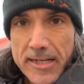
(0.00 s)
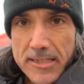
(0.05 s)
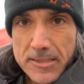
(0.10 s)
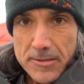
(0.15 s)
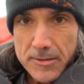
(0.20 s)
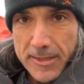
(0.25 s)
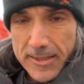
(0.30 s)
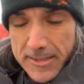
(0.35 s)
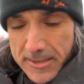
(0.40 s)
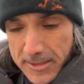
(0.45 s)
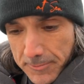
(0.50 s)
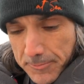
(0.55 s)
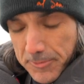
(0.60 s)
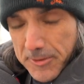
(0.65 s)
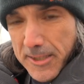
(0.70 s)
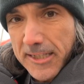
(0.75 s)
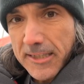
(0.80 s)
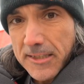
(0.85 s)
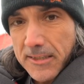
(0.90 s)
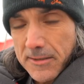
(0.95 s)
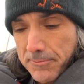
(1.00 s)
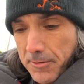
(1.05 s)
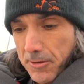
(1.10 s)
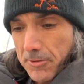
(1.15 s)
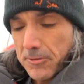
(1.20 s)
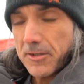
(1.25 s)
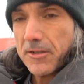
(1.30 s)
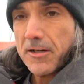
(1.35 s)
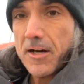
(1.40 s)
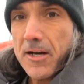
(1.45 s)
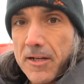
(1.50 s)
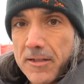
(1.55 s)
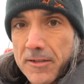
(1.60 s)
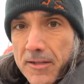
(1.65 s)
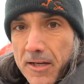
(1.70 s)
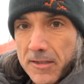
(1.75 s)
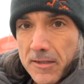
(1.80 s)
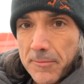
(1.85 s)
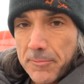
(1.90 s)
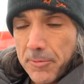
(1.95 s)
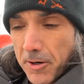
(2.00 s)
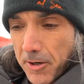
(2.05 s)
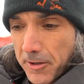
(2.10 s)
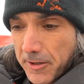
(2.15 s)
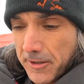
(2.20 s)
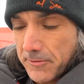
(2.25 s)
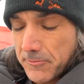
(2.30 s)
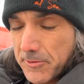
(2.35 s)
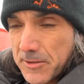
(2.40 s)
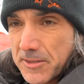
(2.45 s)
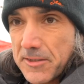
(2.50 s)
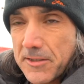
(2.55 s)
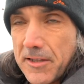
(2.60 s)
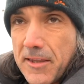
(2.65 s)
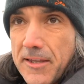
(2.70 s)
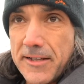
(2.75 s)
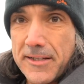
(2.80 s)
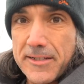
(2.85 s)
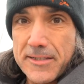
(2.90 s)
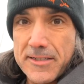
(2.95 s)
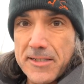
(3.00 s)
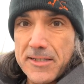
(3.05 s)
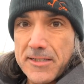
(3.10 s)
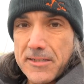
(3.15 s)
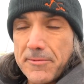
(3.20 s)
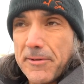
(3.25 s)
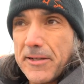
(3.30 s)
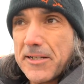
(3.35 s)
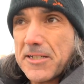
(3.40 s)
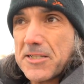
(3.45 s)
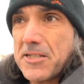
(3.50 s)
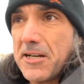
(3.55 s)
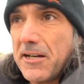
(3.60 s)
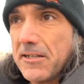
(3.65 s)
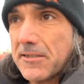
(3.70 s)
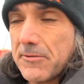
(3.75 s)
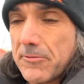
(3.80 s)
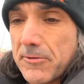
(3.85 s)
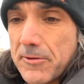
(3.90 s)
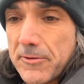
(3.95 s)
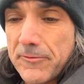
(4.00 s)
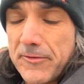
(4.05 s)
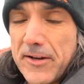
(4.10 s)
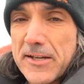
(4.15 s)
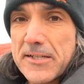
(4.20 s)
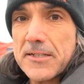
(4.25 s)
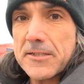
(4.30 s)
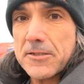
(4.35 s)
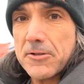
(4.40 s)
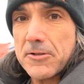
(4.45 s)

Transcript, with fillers: it's it's the protecting the boat on on the parking, which I think is, is the biggest challenge that we're facing